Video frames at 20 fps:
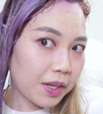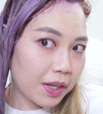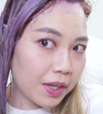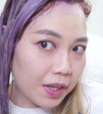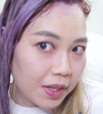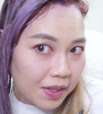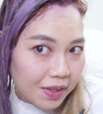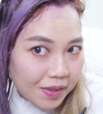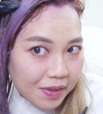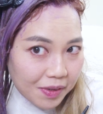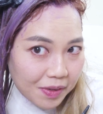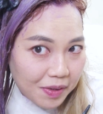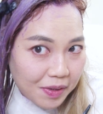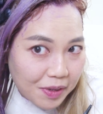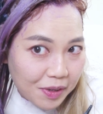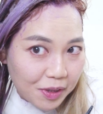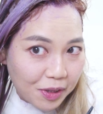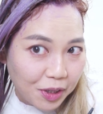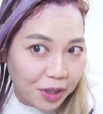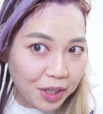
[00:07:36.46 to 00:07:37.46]

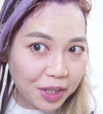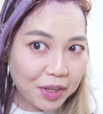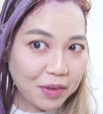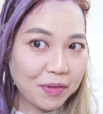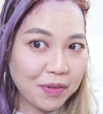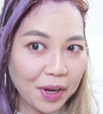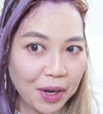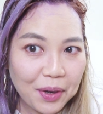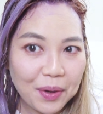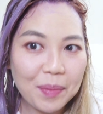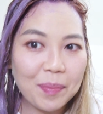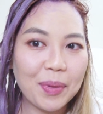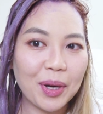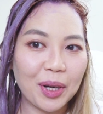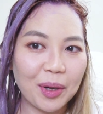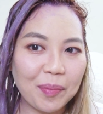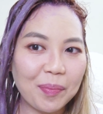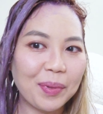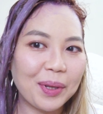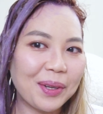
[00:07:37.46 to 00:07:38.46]
It's looking very
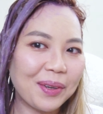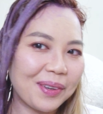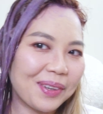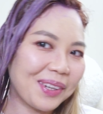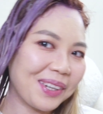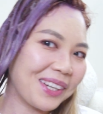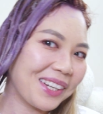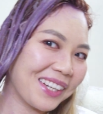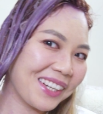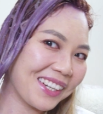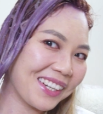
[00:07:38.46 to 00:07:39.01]
purple.